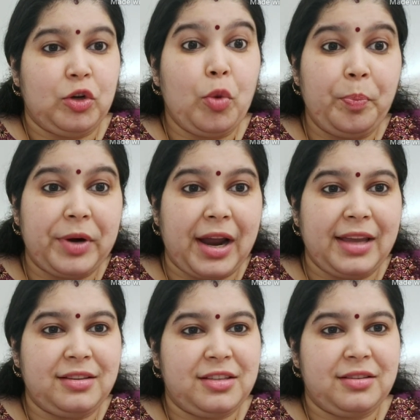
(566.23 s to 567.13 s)

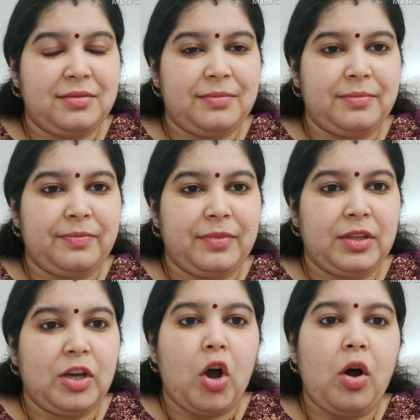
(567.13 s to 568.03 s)
cuprite,
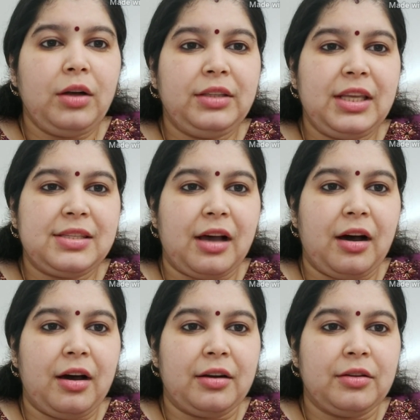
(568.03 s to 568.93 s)
all these
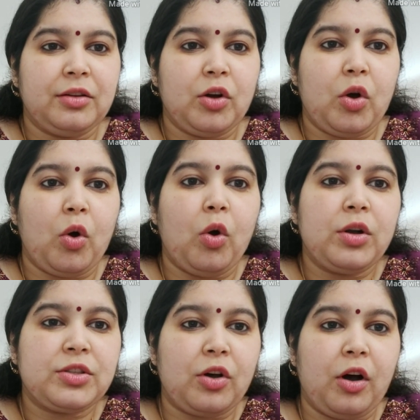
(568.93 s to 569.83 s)
are
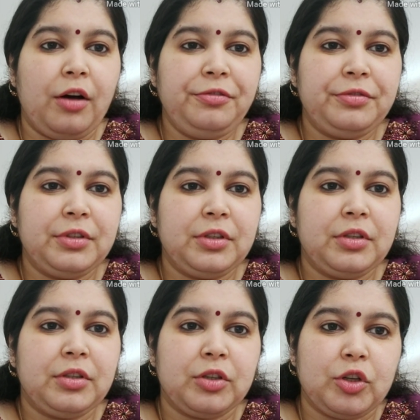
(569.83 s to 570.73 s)
ores of
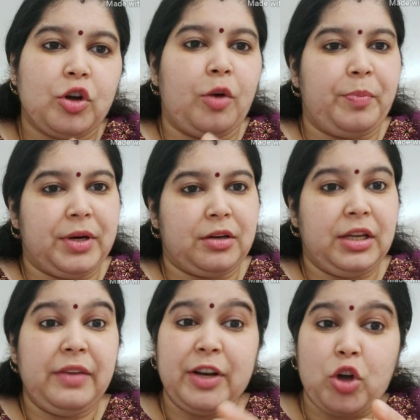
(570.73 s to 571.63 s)
copper.
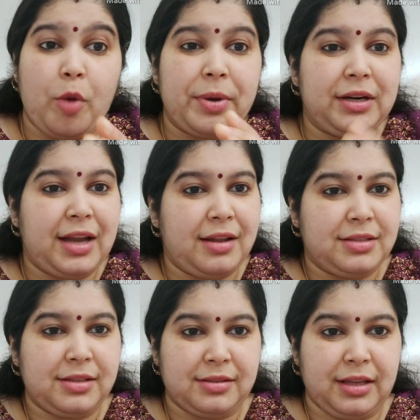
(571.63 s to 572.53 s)
Even copper
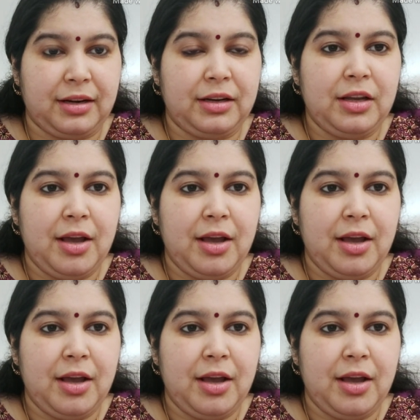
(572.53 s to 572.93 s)
glance is there.